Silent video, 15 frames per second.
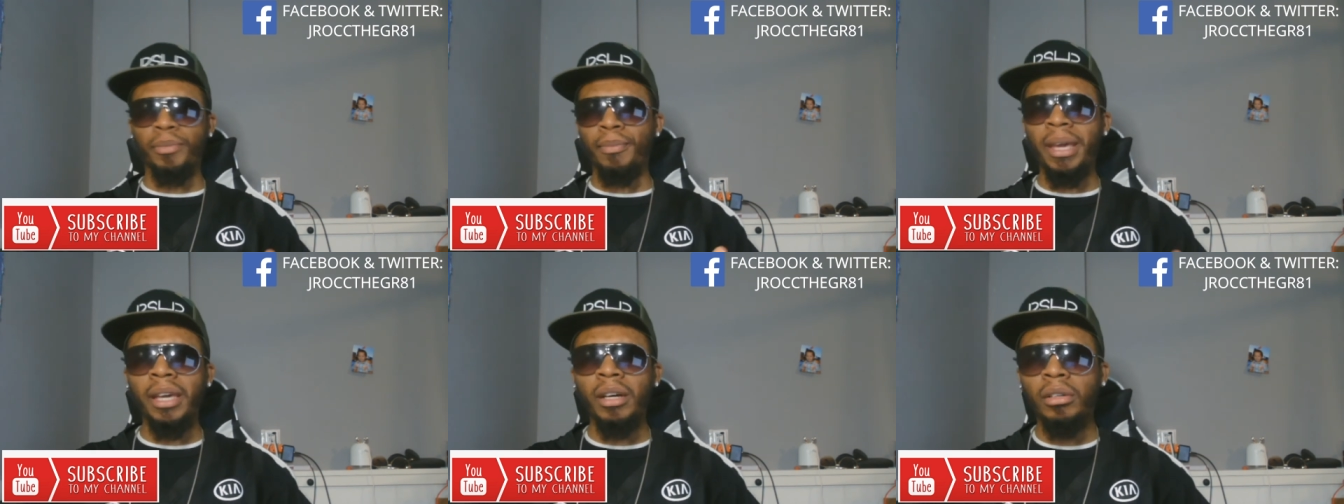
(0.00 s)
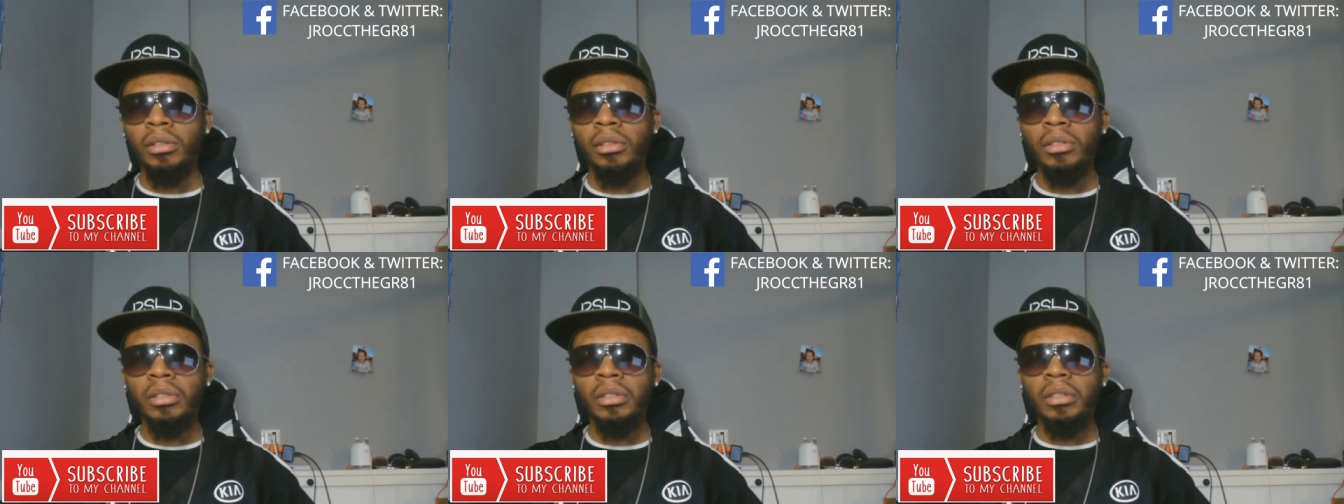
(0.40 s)
mail.
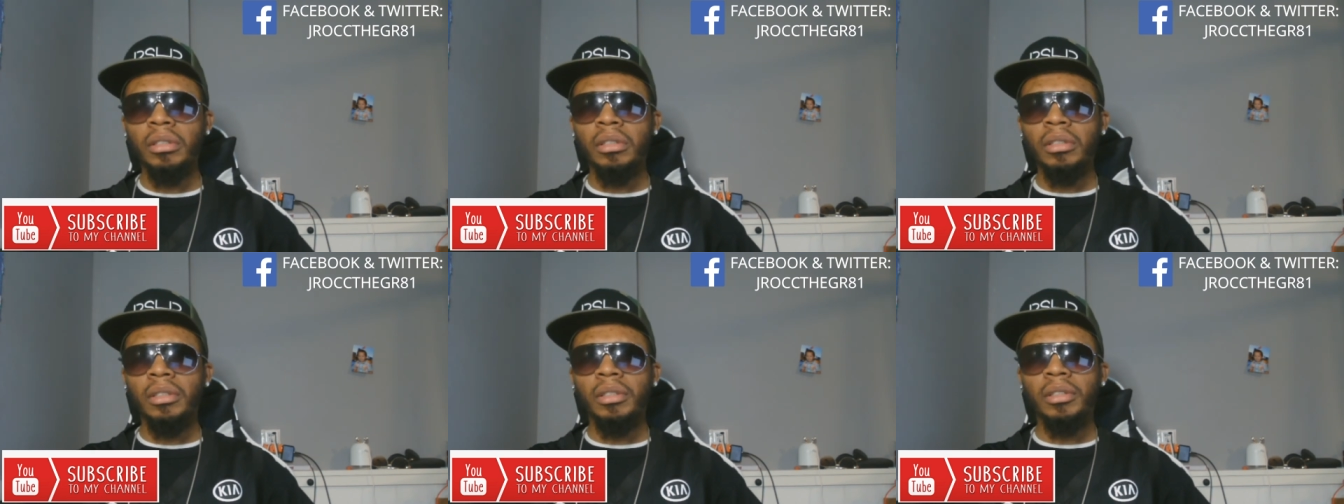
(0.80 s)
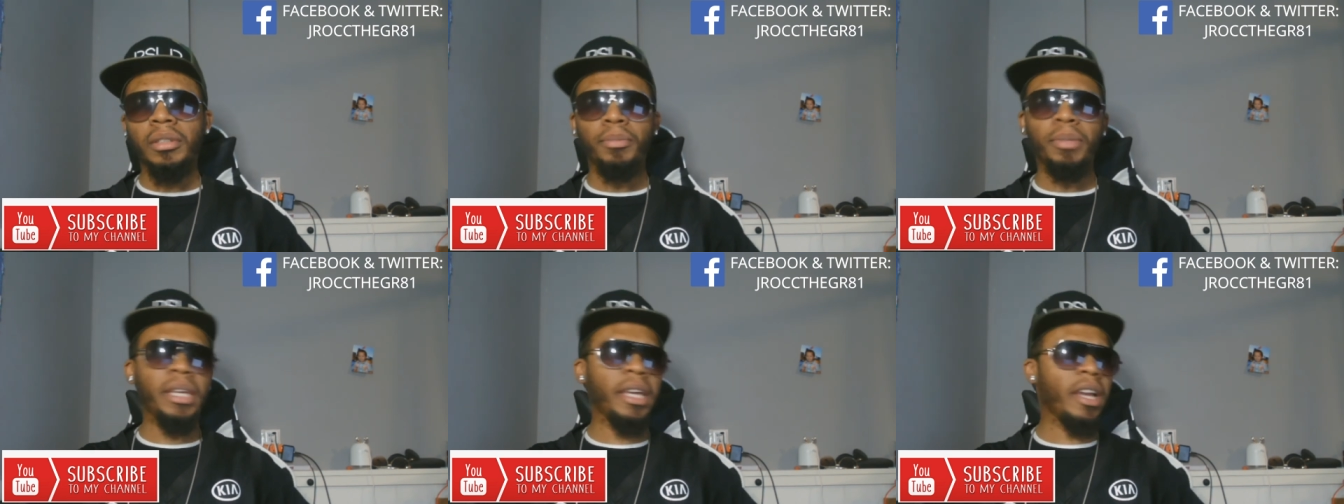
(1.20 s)

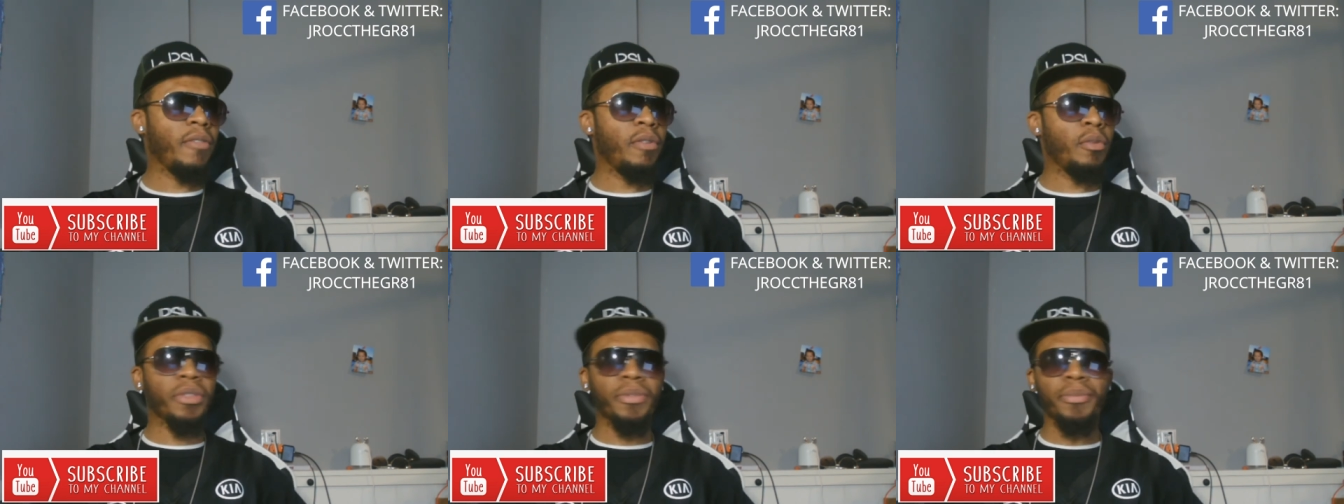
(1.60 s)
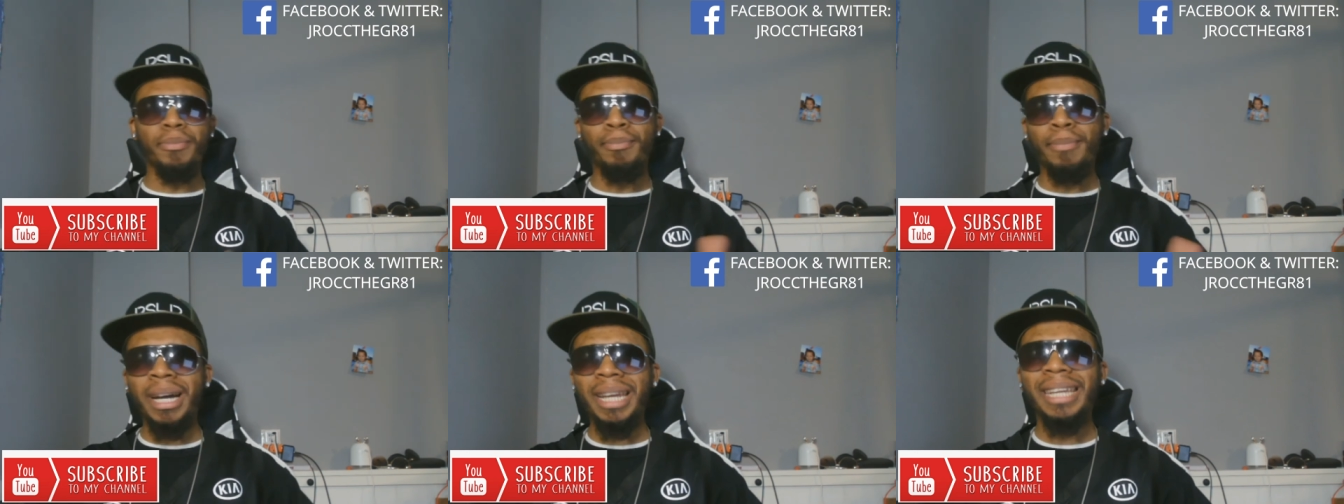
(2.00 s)
Be careful with
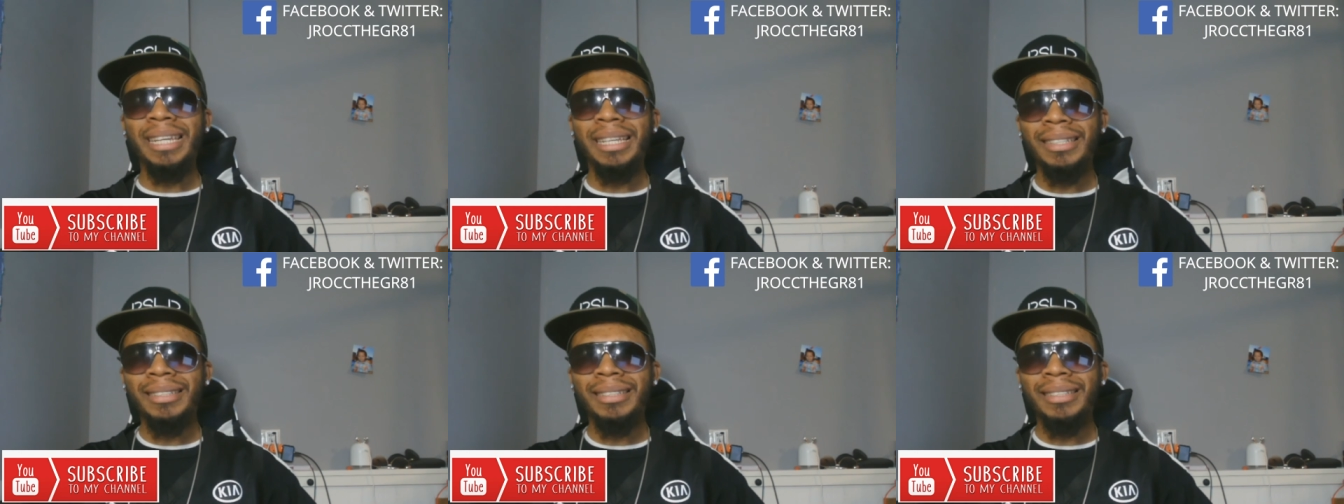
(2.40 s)
money.